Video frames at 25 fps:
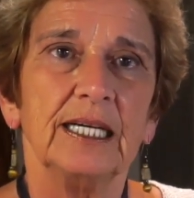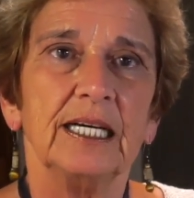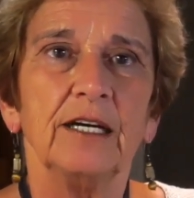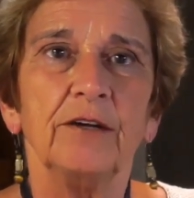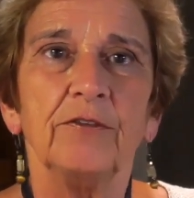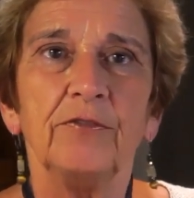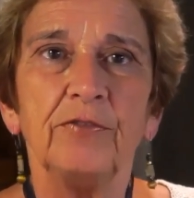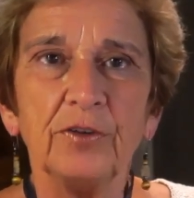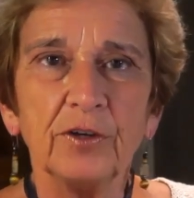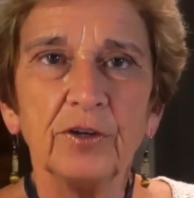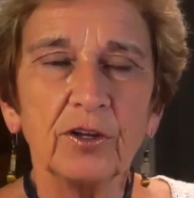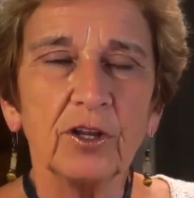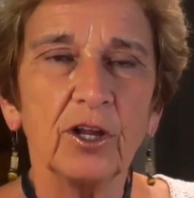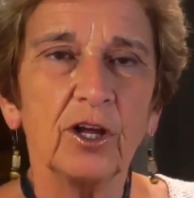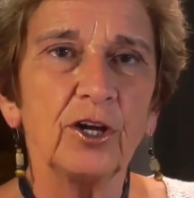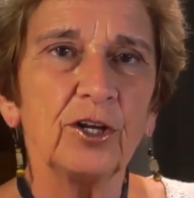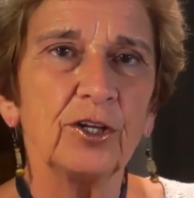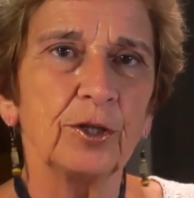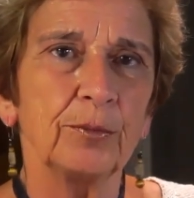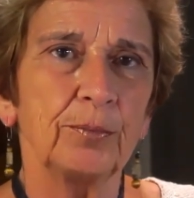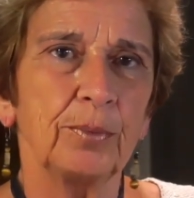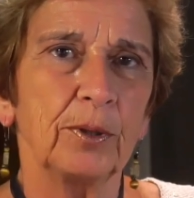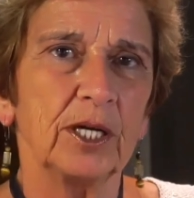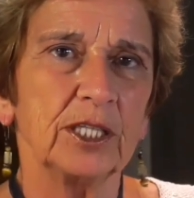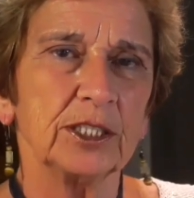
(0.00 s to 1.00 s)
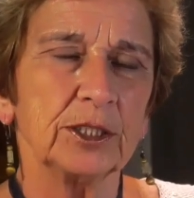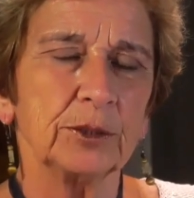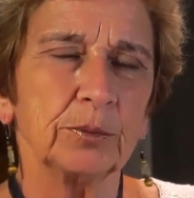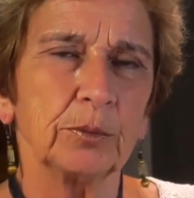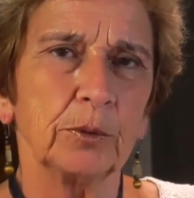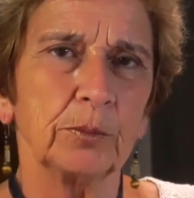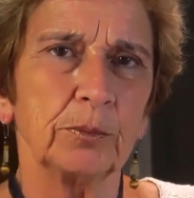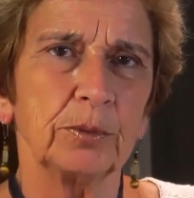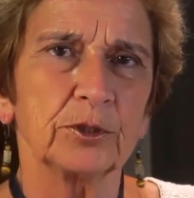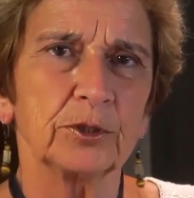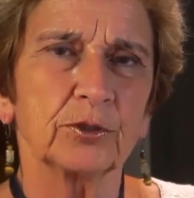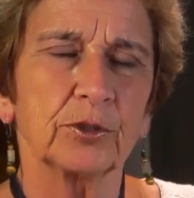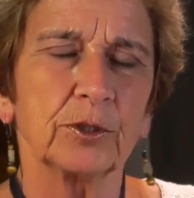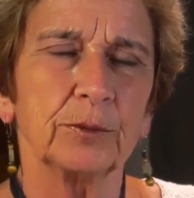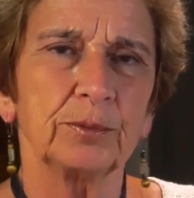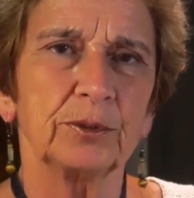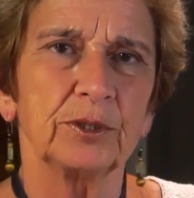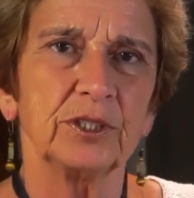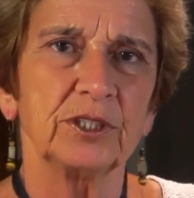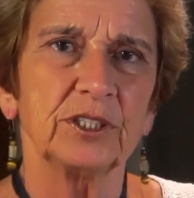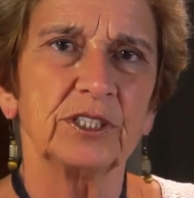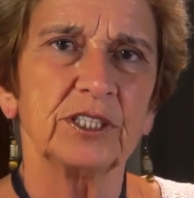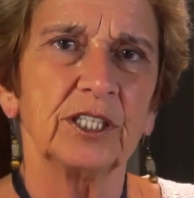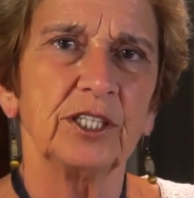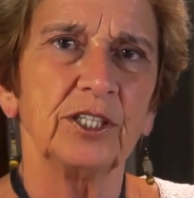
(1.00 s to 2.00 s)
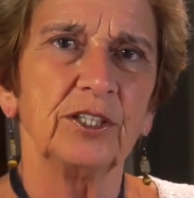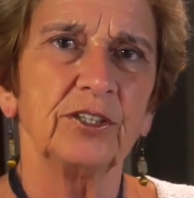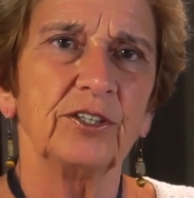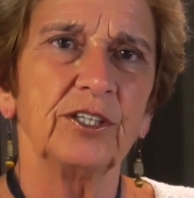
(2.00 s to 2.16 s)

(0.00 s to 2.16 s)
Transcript: Fill all the possible prescriptions that you're